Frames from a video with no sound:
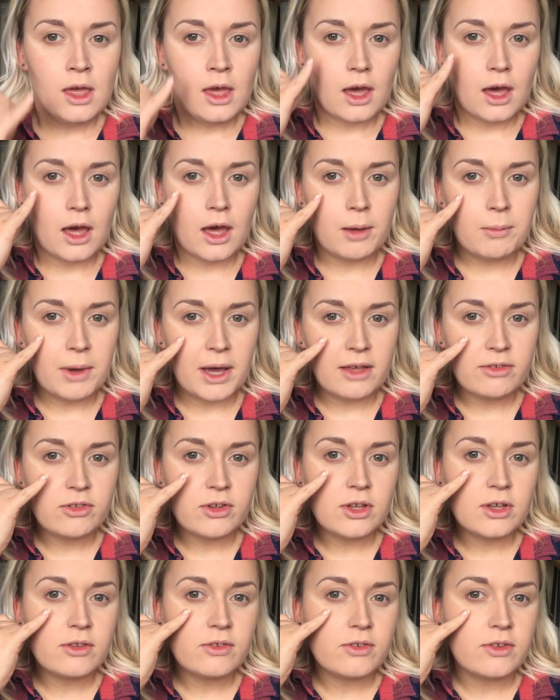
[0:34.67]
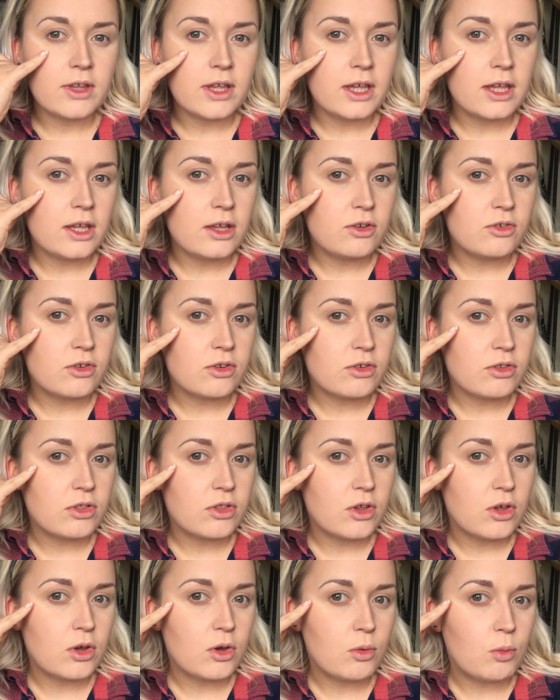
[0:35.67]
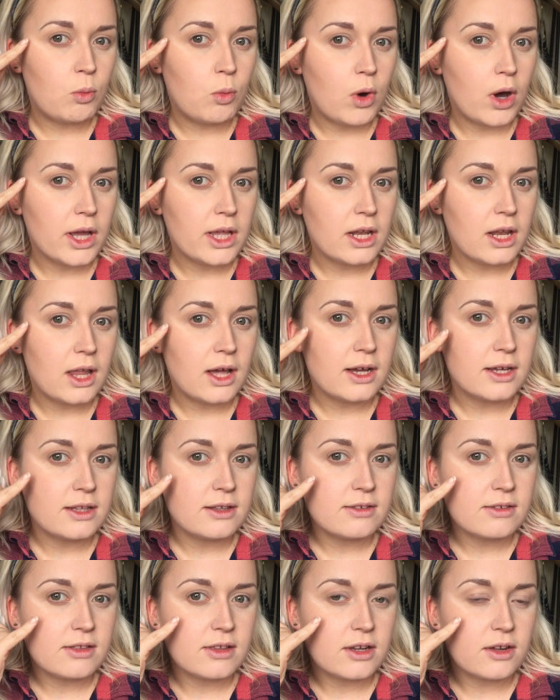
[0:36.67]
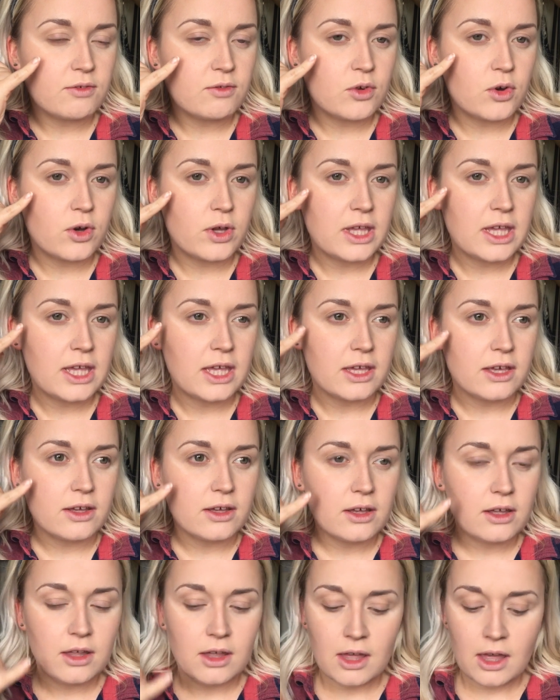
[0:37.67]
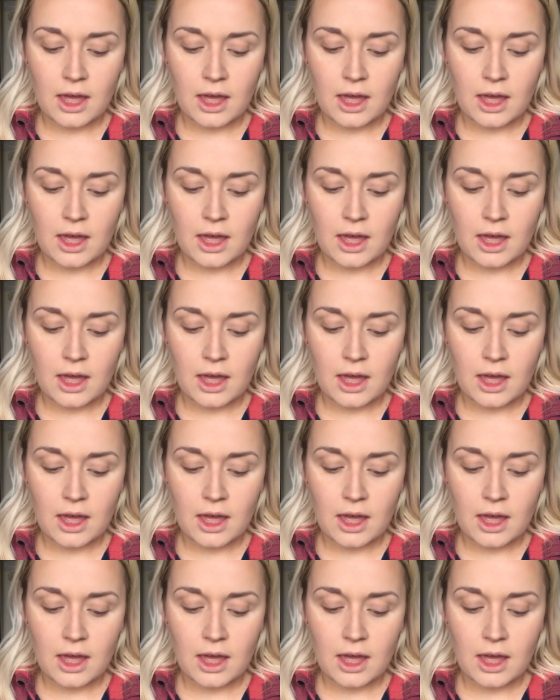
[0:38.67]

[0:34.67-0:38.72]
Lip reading: As you can see, just the white lines that I've got here,